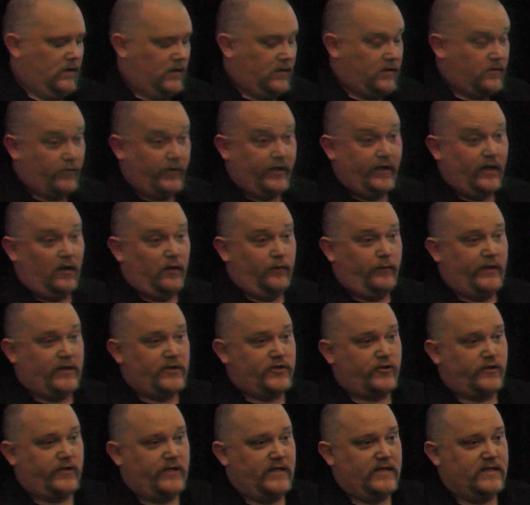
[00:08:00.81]
3
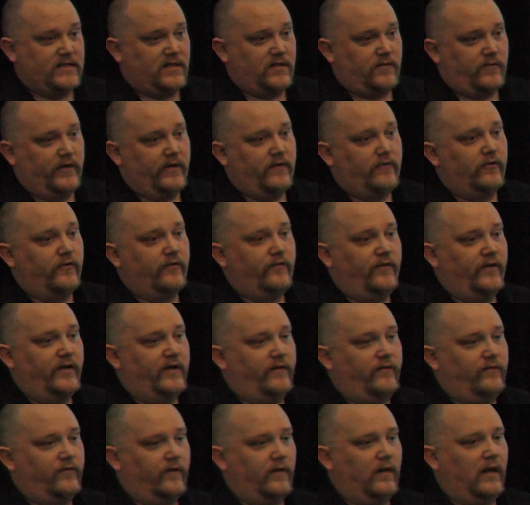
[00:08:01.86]
elementaries, 3 through
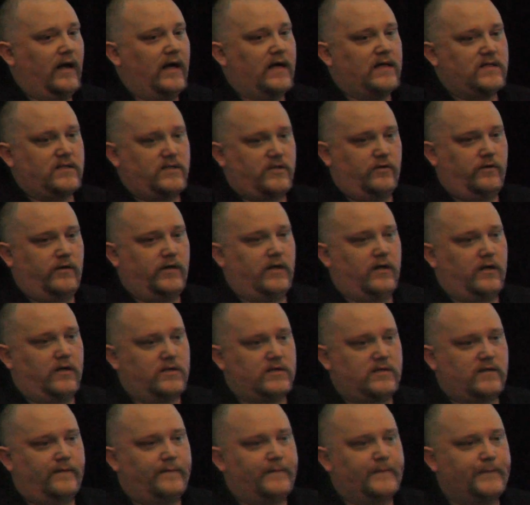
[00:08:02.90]
5th, for the last 2
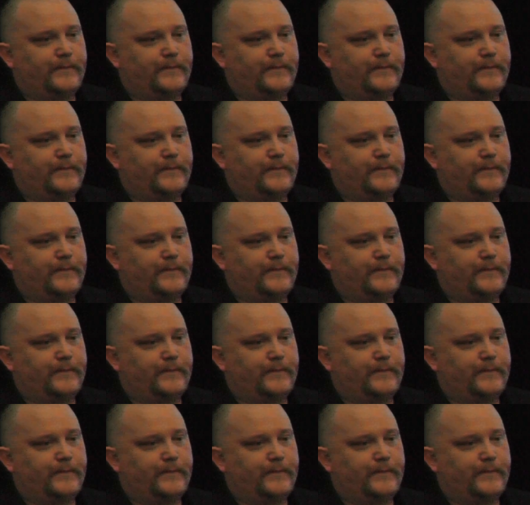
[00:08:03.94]
years.